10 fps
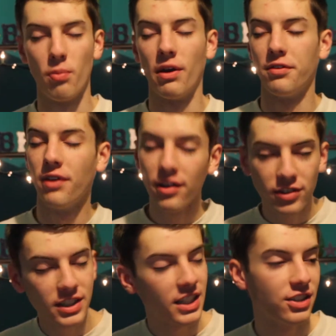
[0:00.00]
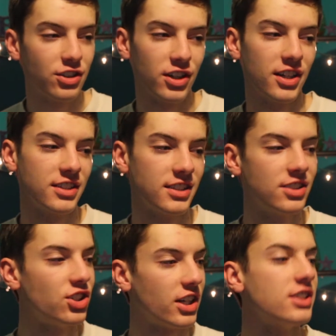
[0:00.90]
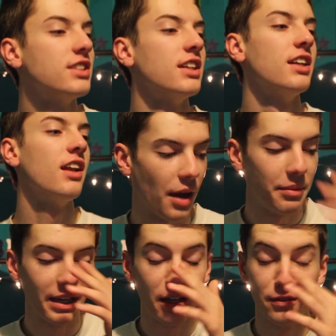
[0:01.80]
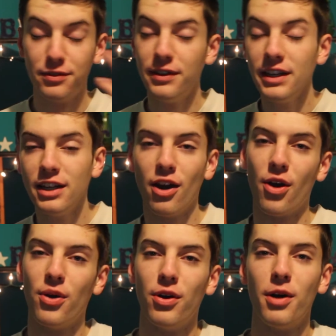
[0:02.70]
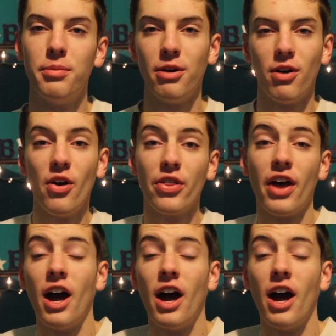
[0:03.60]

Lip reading: My favorite teacher suggested I make a video about all the